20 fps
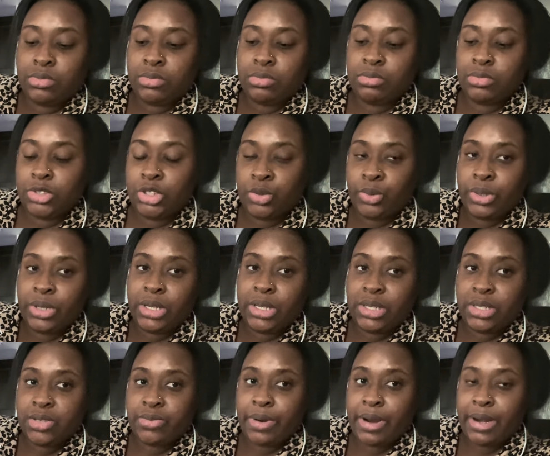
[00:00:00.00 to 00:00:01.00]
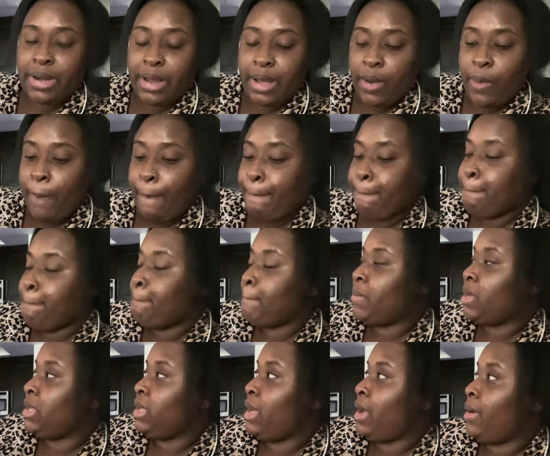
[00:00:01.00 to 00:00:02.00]
doing this right now.
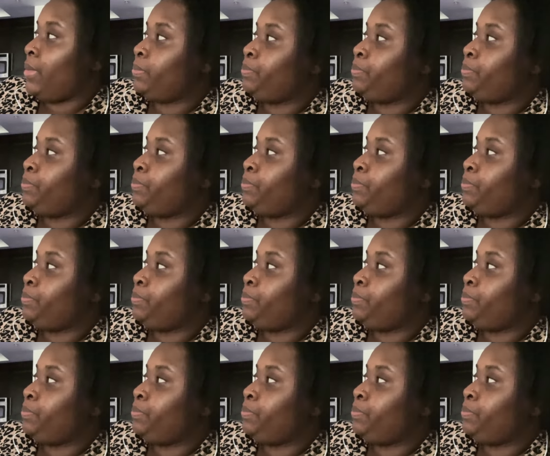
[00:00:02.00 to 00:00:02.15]
But yeah,